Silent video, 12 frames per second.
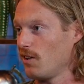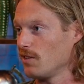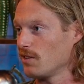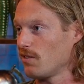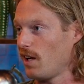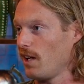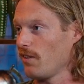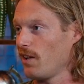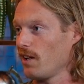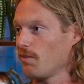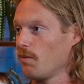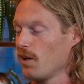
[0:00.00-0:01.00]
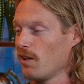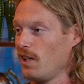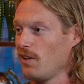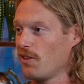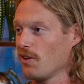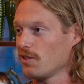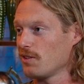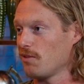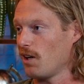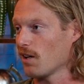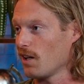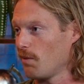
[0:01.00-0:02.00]
zones, right? Like one of the ethos
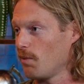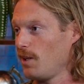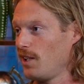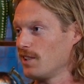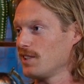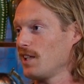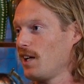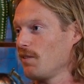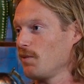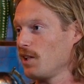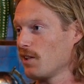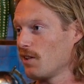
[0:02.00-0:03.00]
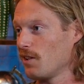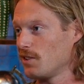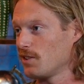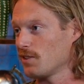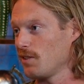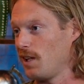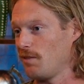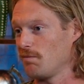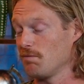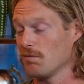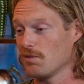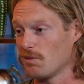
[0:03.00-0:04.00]
of our company is that we encourage
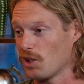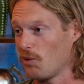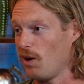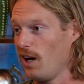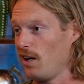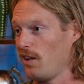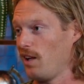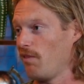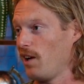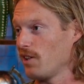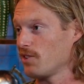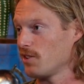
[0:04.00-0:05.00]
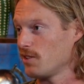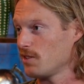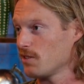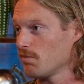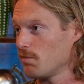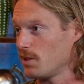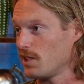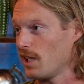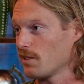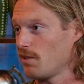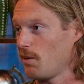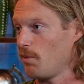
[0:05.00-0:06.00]
and require that ranchers
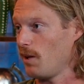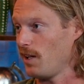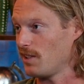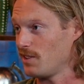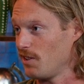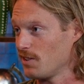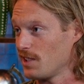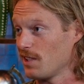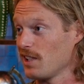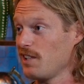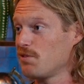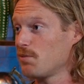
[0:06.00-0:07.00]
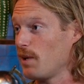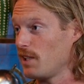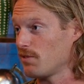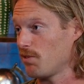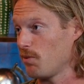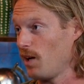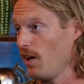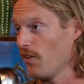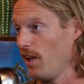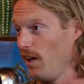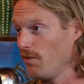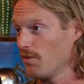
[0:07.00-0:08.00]
protect riparian zones and leave space for
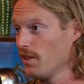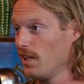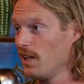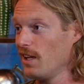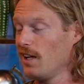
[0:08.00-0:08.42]
wildlife.